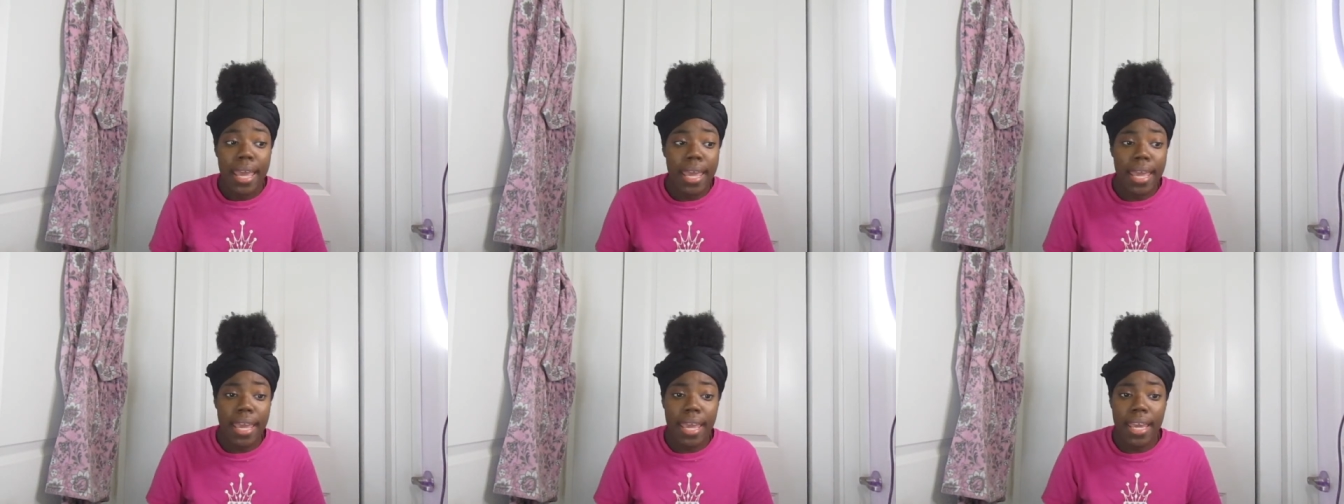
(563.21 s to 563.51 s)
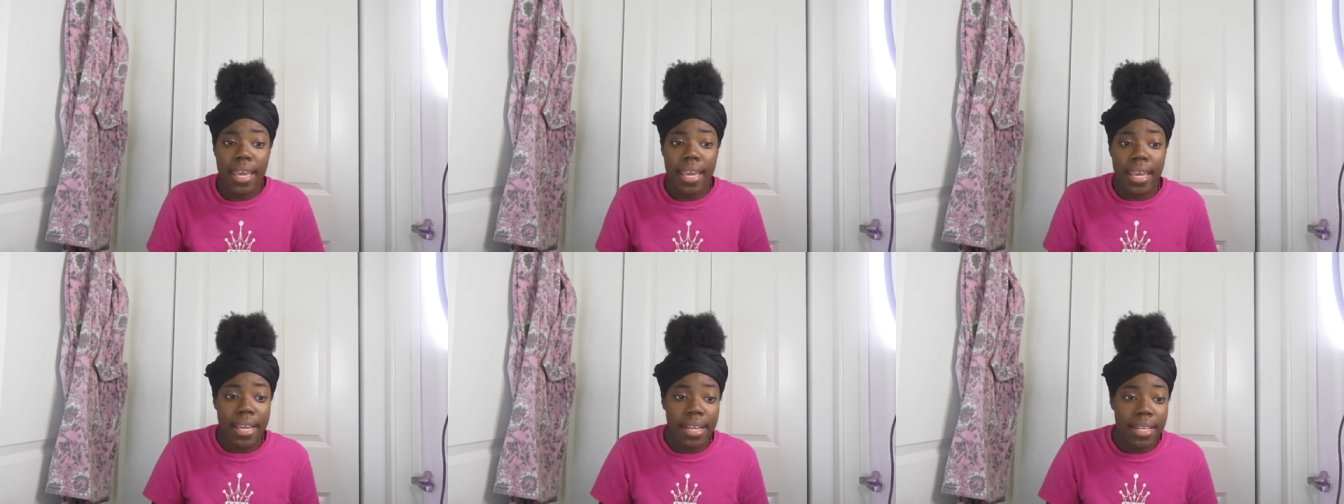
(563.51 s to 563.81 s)

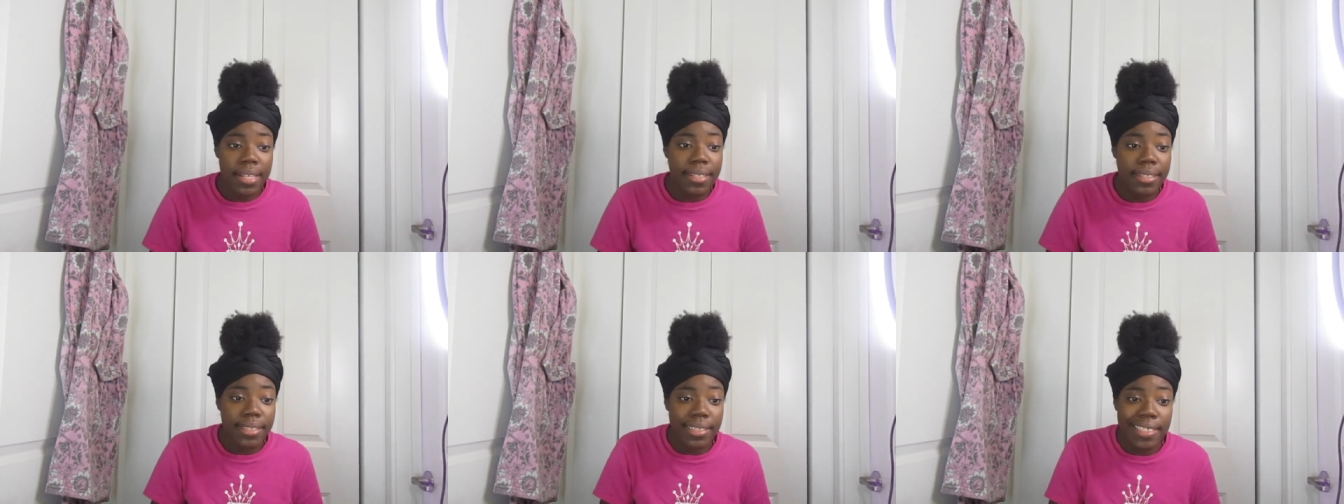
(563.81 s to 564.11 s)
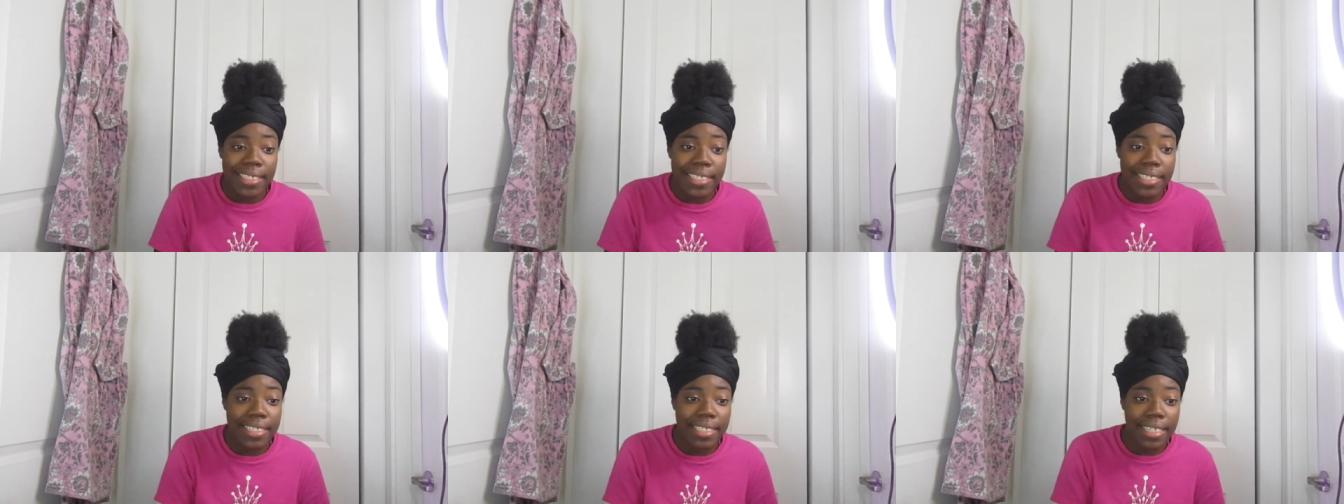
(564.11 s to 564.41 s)
And
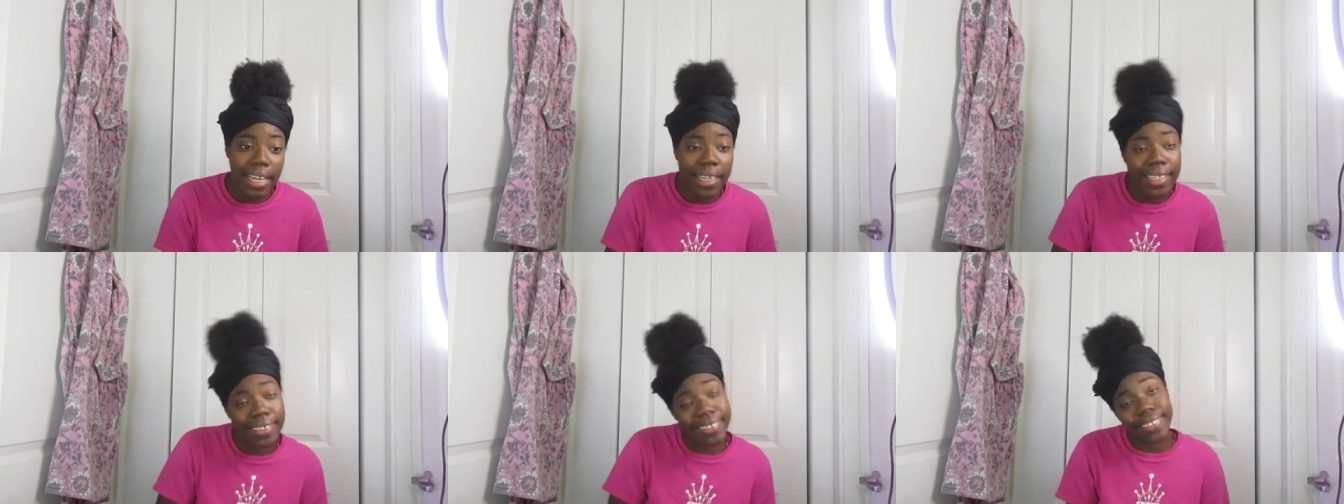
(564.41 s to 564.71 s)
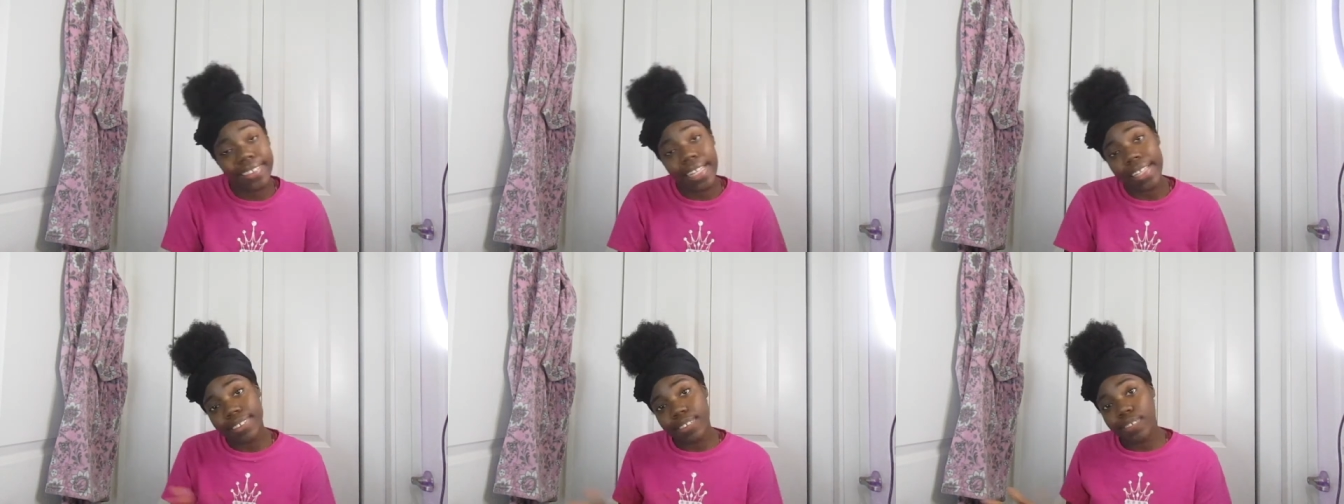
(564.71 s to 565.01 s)
I
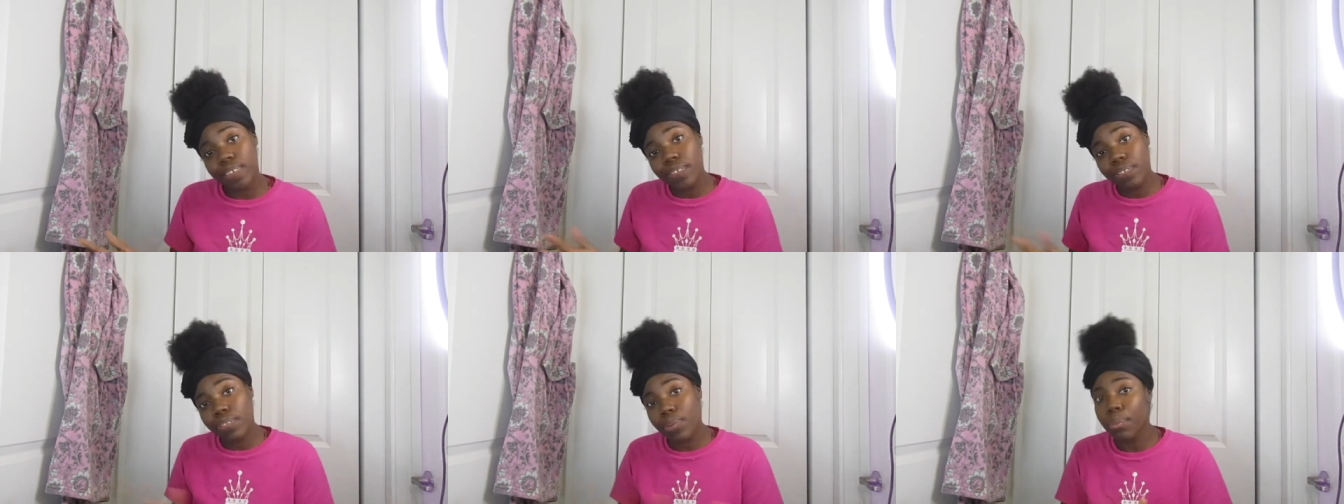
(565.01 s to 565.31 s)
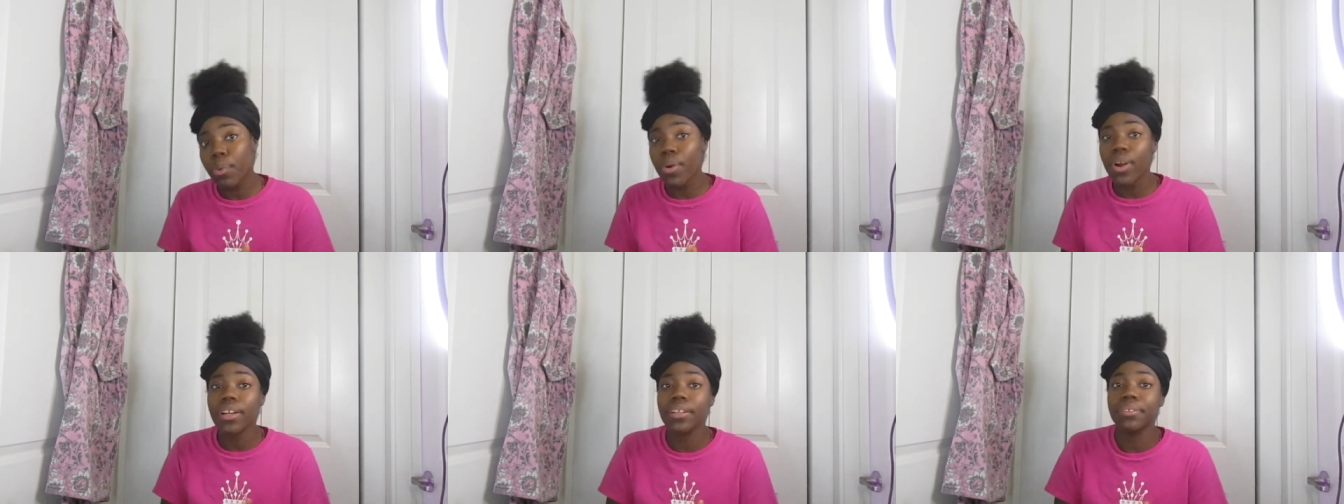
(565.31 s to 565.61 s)
guess stay tuned
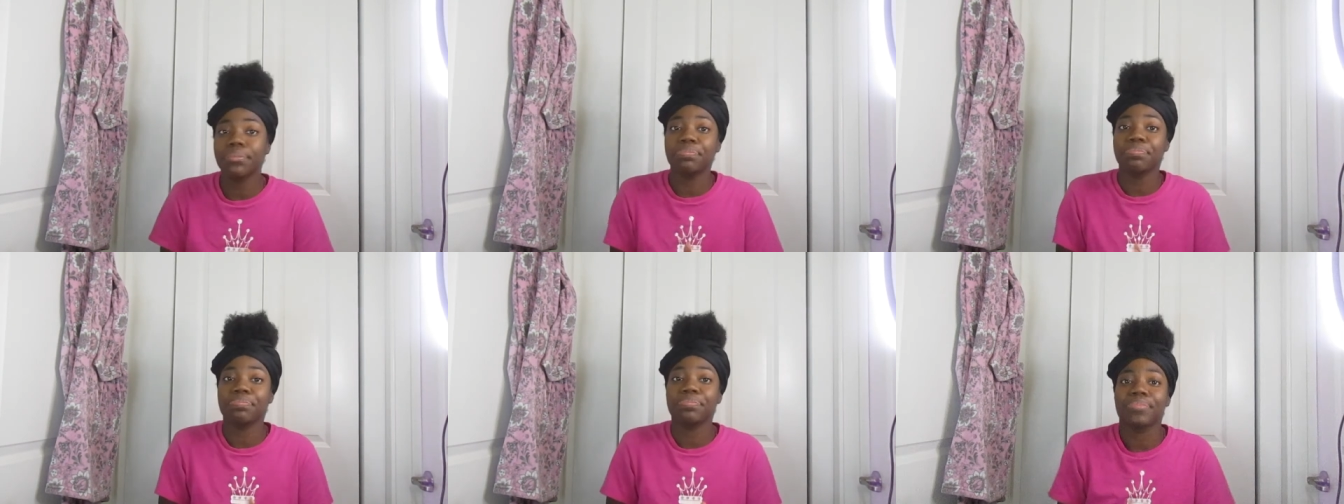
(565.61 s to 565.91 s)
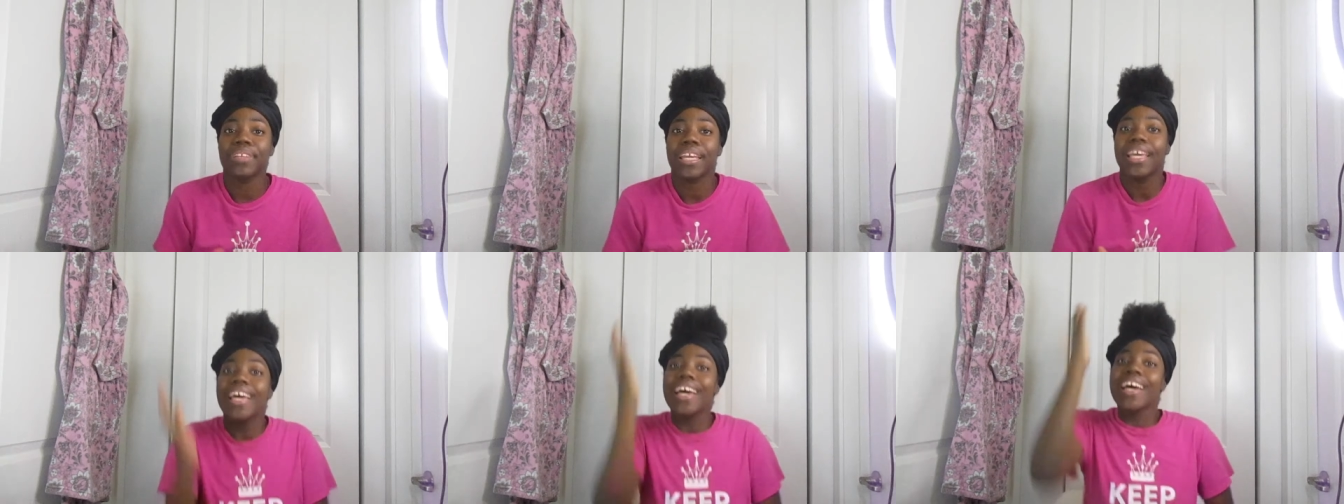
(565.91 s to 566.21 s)

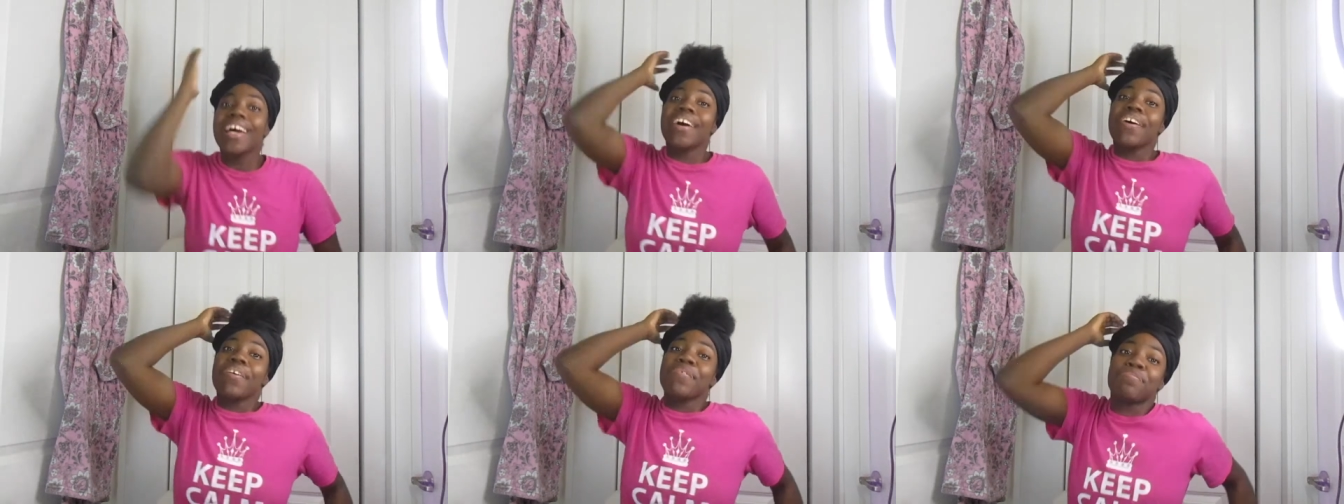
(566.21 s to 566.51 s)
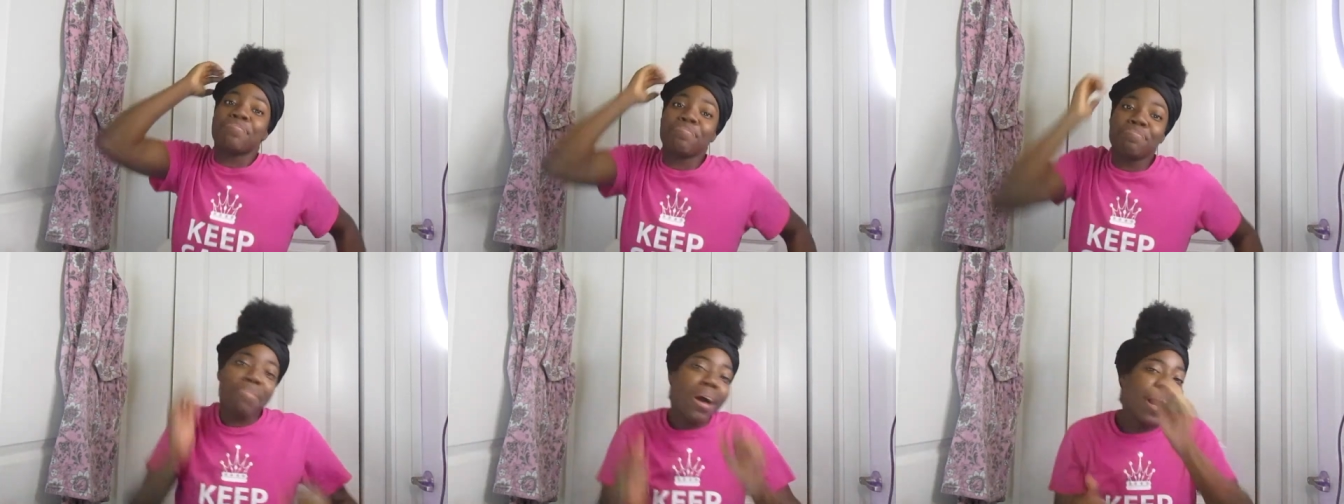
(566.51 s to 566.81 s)

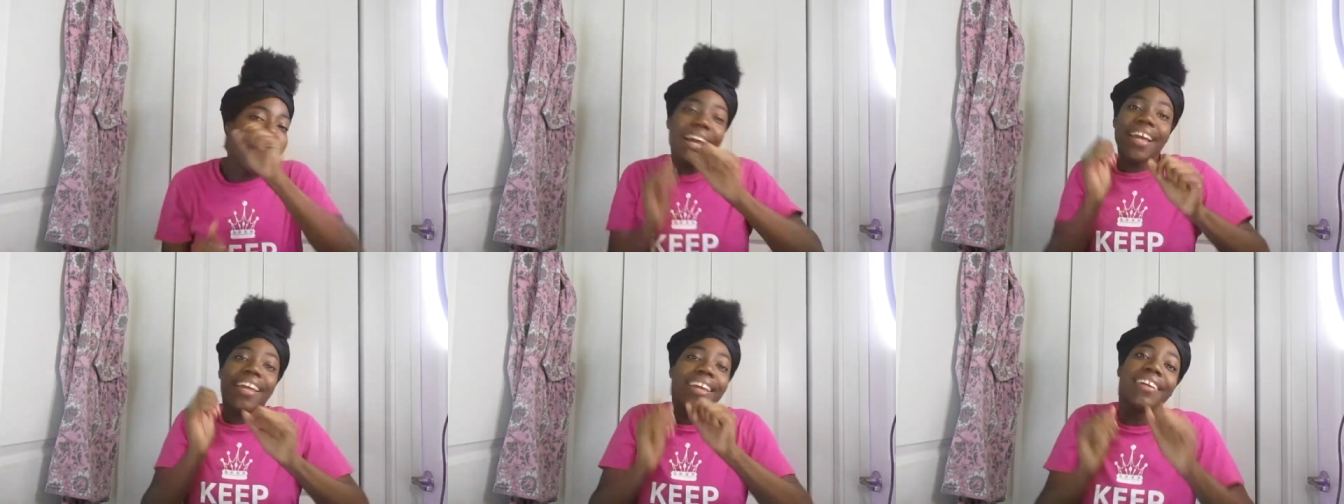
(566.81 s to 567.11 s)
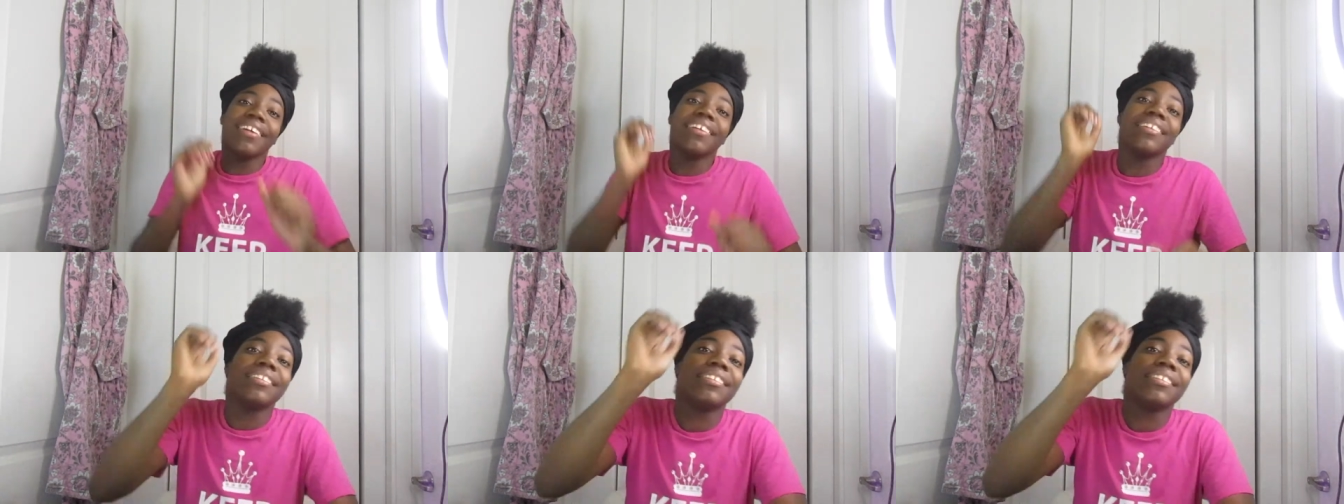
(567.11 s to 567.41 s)
for more. Bye.